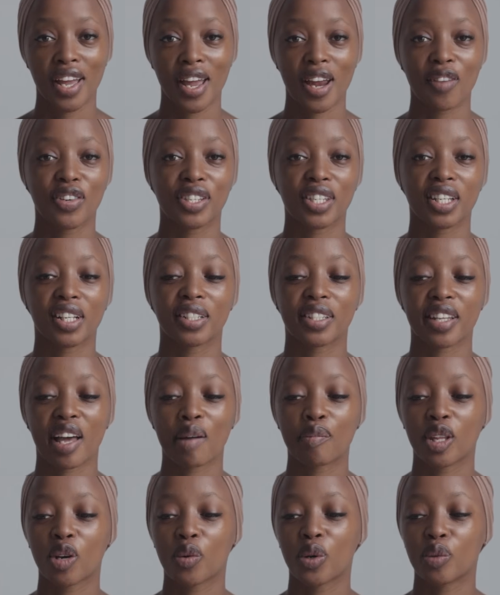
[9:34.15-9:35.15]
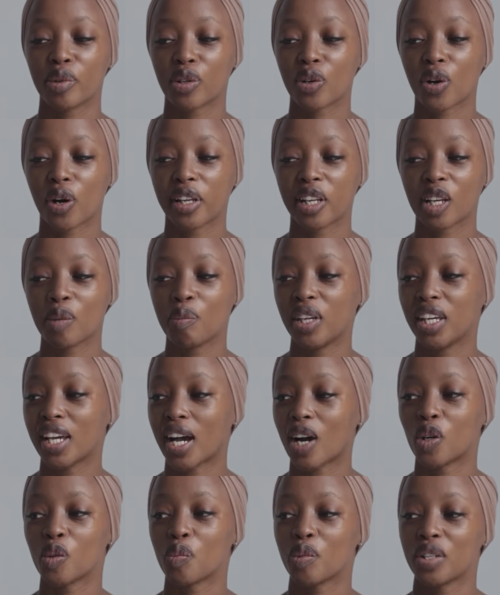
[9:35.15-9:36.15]
every single time they would be calling me,
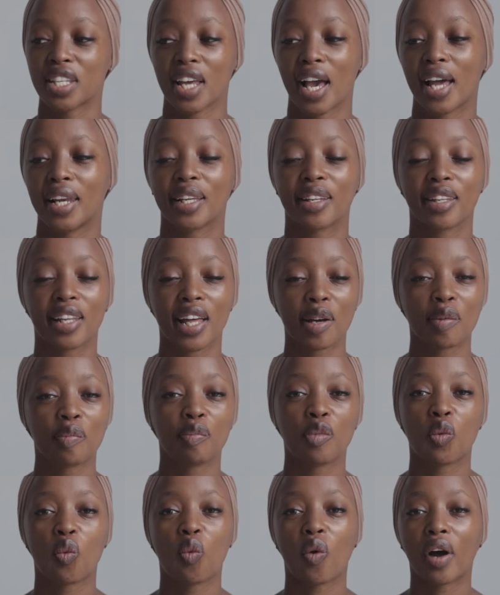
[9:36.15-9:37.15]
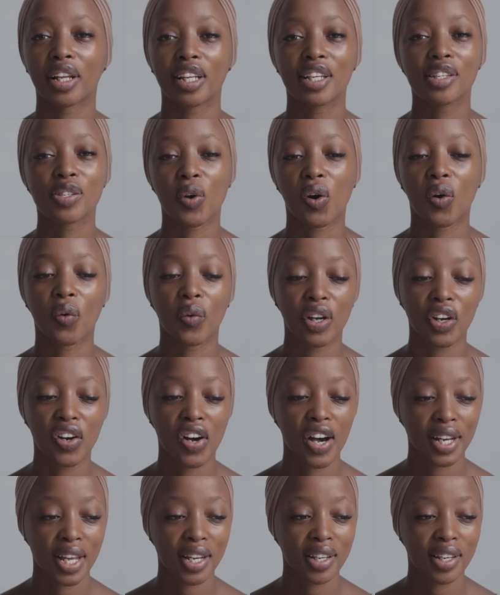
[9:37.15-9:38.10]
I would be telling them what is going on.